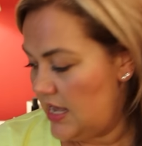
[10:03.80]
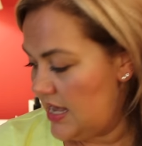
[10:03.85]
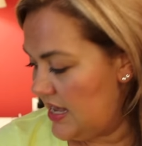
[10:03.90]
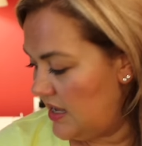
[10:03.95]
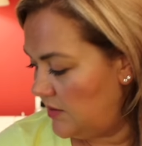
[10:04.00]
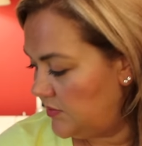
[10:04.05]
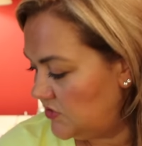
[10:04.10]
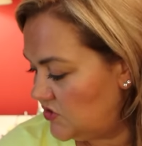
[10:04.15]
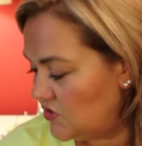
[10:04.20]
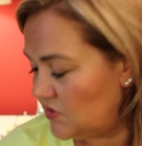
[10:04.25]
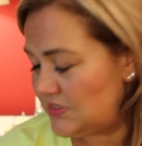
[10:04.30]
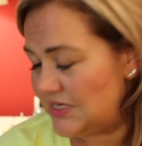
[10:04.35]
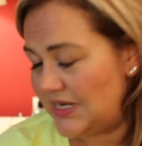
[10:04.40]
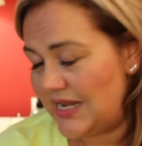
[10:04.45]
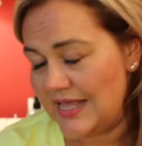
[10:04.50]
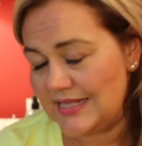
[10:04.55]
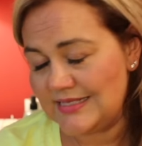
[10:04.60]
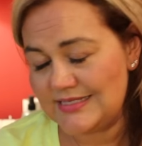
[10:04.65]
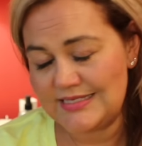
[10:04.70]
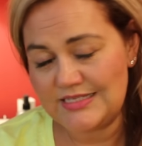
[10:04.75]
Um, Dr.
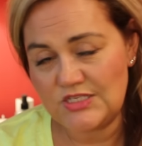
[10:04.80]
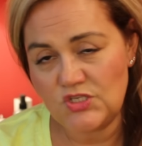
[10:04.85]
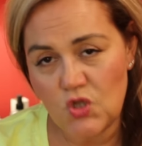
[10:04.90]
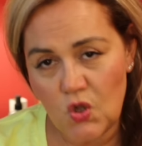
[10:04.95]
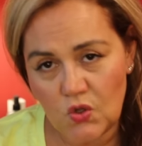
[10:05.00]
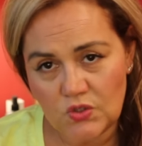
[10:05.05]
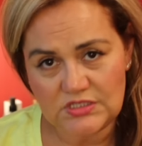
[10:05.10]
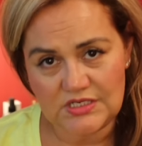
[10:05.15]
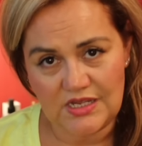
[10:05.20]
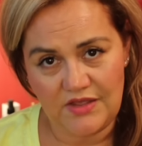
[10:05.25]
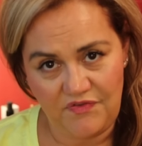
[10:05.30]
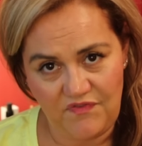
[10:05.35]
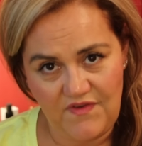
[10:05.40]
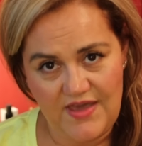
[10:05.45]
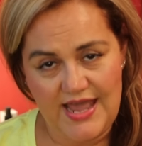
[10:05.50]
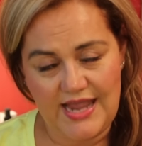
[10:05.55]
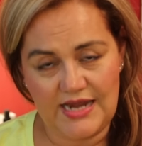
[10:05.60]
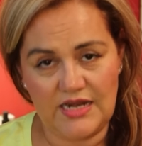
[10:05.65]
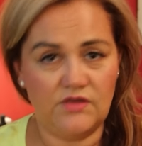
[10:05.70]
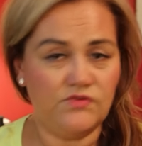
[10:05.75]
Lens is not a
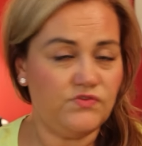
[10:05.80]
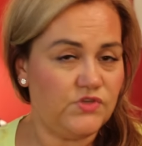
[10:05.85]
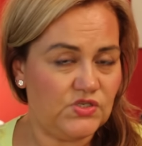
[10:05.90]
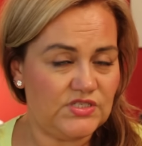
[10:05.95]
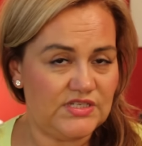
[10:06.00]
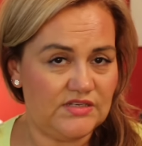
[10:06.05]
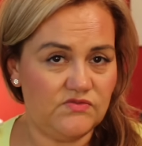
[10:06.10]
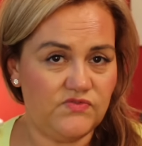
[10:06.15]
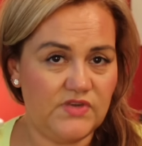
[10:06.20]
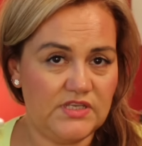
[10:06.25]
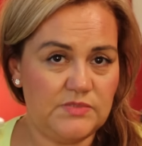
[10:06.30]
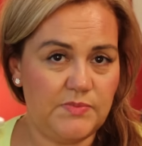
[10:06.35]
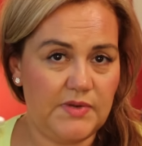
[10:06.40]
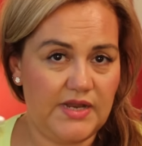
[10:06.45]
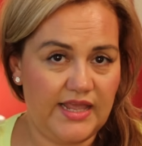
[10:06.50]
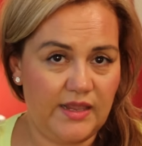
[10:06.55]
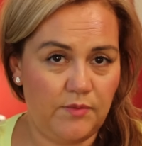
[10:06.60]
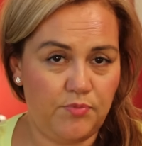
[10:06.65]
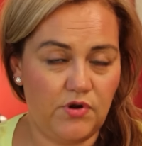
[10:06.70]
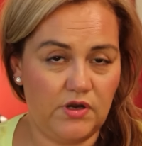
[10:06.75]
fan of using
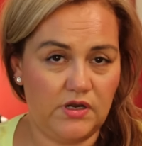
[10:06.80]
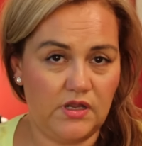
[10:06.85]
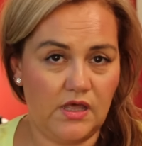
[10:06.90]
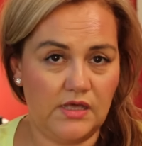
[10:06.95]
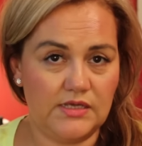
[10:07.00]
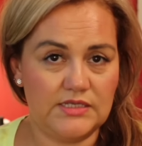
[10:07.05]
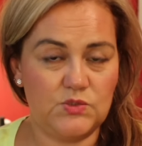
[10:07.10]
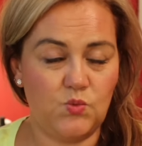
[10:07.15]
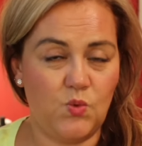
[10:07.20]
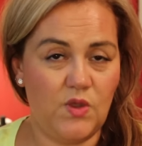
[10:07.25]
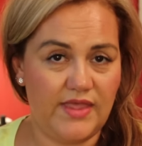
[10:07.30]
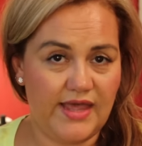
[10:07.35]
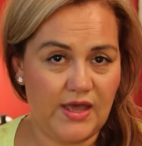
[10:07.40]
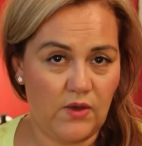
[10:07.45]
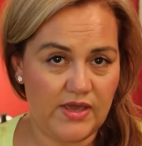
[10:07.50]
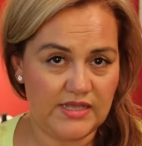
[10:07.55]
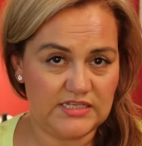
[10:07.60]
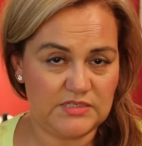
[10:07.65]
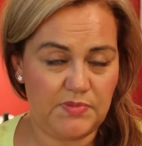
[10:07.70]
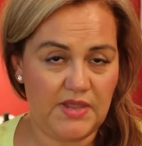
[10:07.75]
vitamin A products
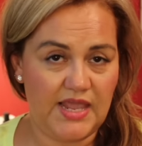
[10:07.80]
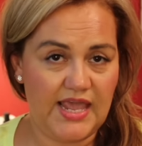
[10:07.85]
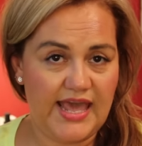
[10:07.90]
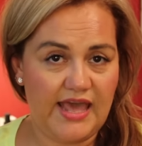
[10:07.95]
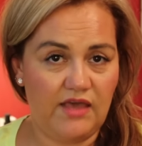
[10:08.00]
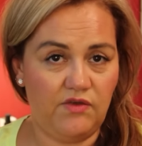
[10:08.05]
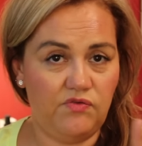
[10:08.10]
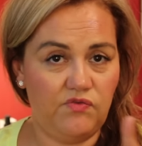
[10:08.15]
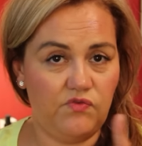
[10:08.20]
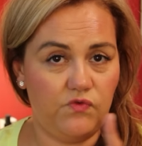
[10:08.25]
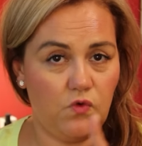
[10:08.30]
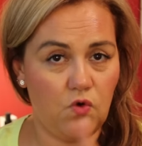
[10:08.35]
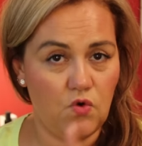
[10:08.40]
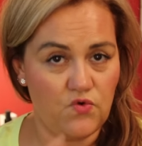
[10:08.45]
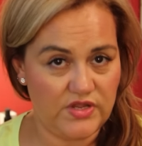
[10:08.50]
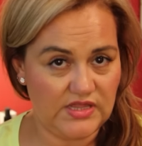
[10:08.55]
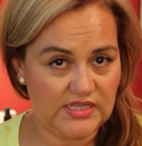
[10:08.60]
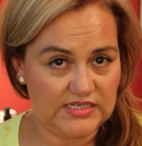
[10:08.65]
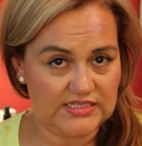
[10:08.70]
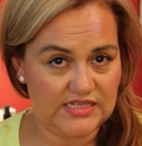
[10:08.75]
without SPF
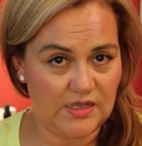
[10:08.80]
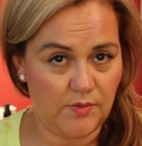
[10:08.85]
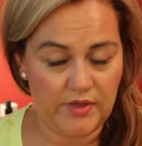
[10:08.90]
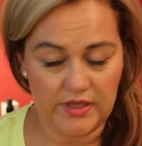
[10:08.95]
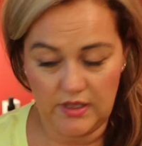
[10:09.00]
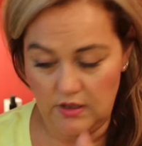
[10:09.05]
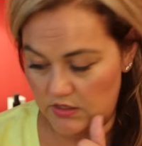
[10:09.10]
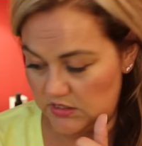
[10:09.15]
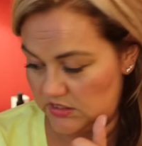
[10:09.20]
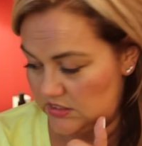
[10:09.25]
or in the summer.